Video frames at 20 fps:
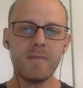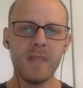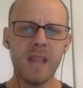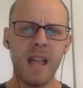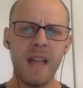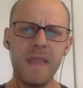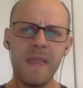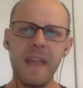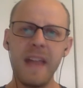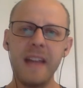
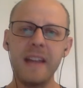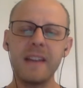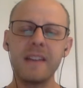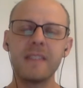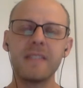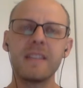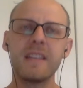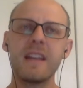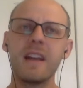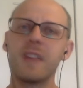
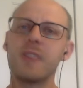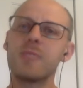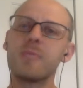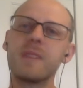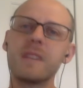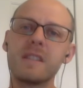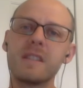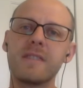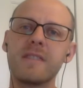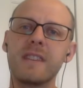then the other
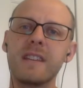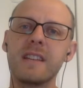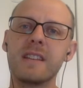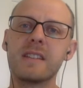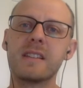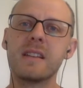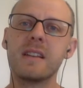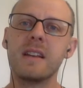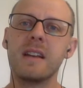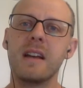piece of it
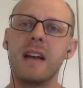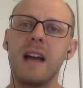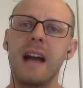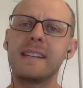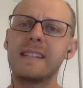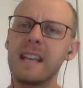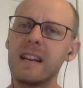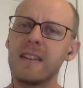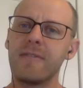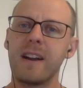is
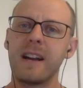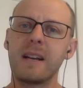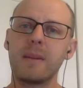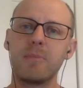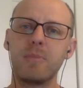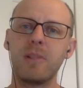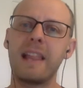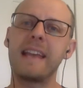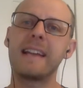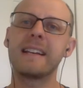identifying a
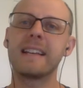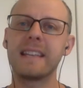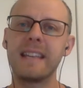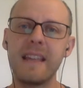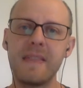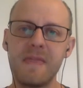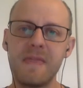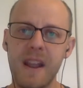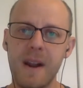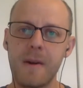plan to
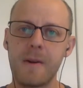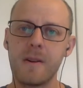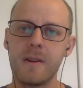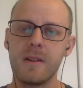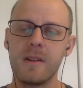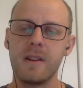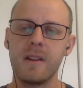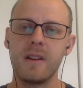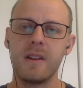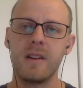get there.
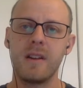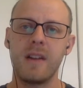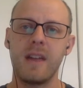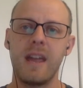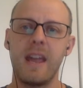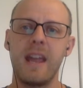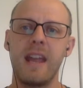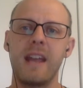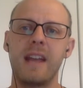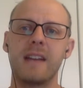
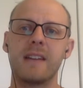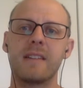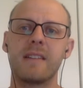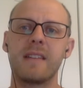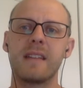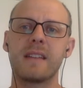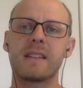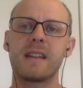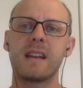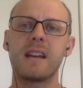And
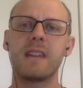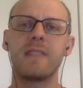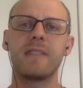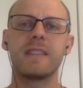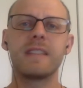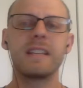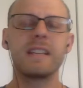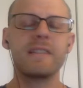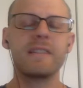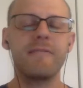that's kind of
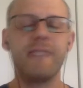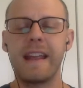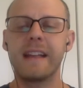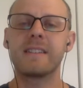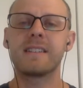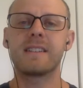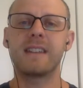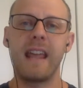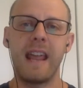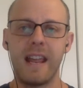at the
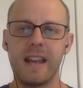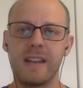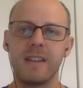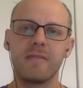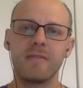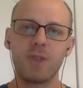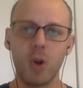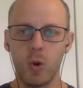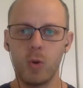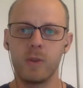advanced end
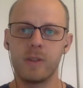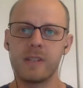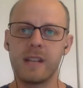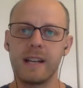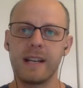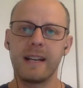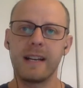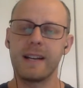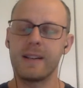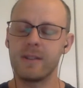of goal
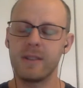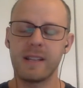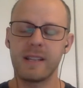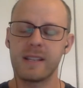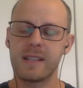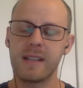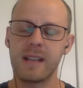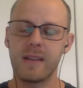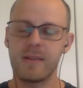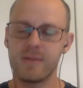setting. I know
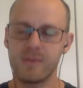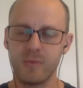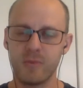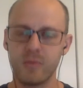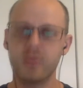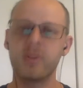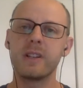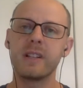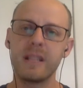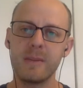that sounds
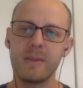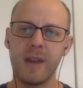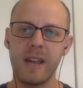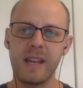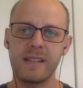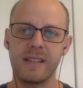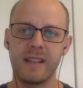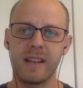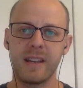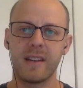really
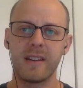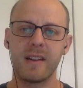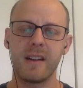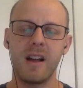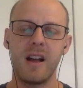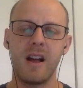basic,